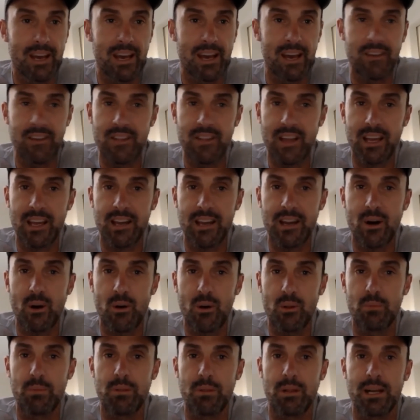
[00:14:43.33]
And then they can
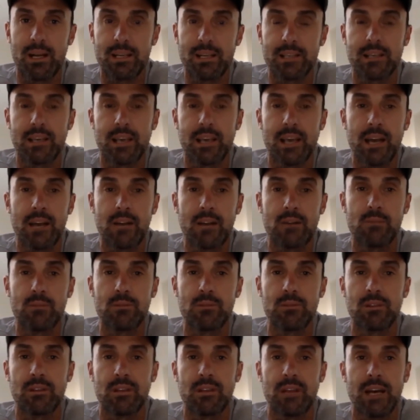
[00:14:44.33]
hold the players accountable
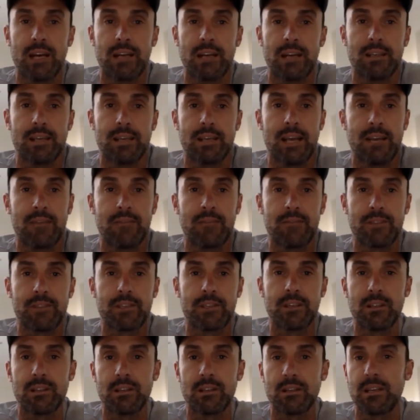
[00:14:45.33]
to that and
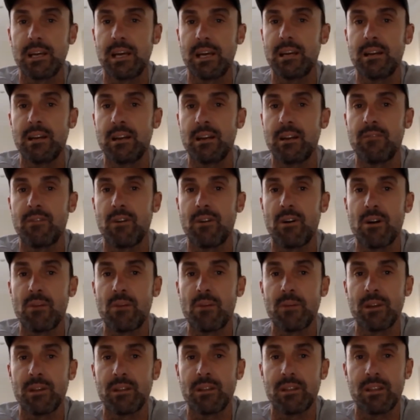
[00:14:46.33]
facilitate an
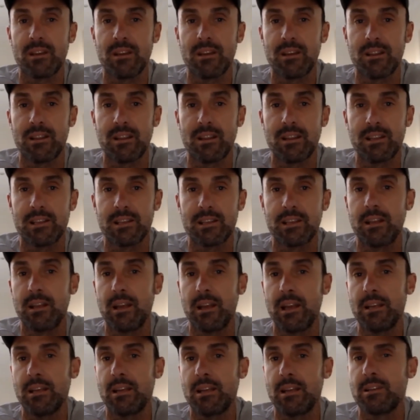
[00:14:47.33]
environment that is
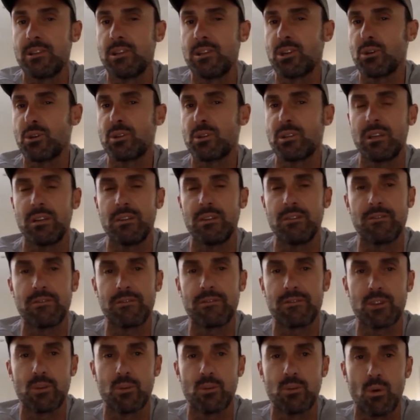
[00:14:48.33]
conducive
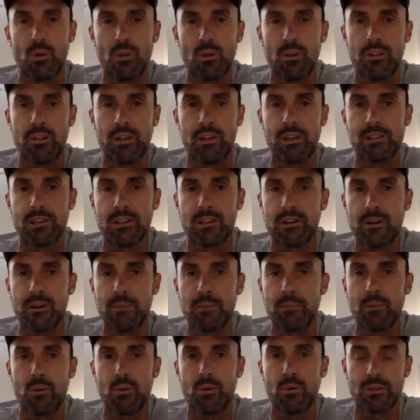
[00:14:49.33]
to all the things that are
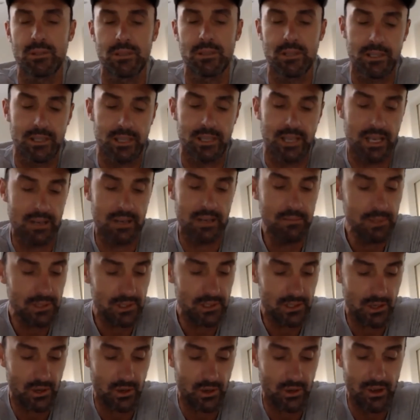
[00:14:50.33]
important to teams.
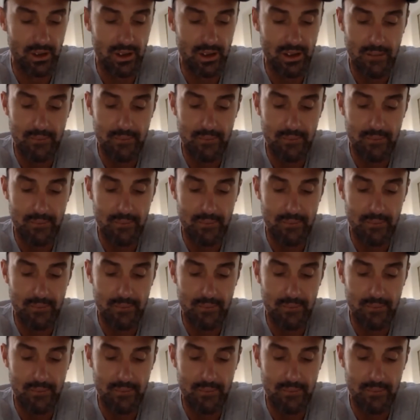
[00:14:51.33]
So